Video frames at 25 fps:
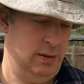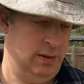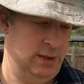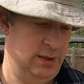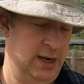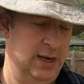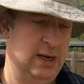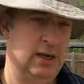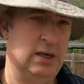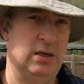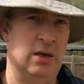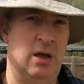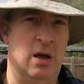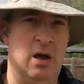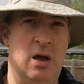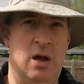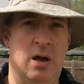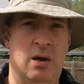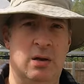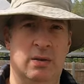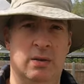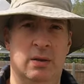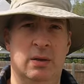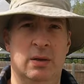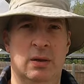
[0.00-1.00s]
these
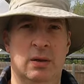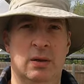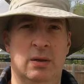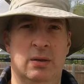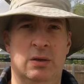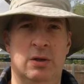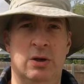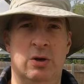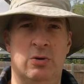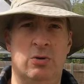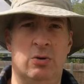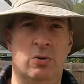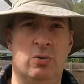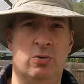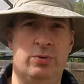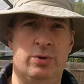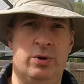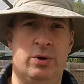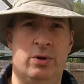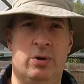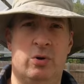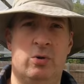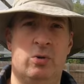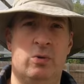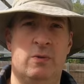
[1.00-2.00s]
are so-called
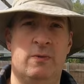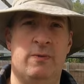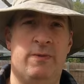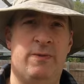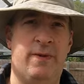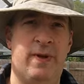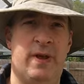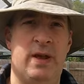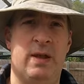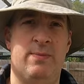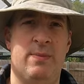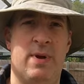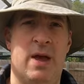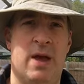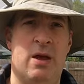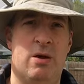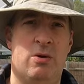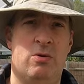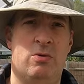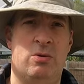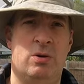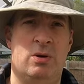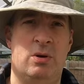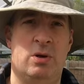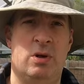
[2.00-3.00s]
all-female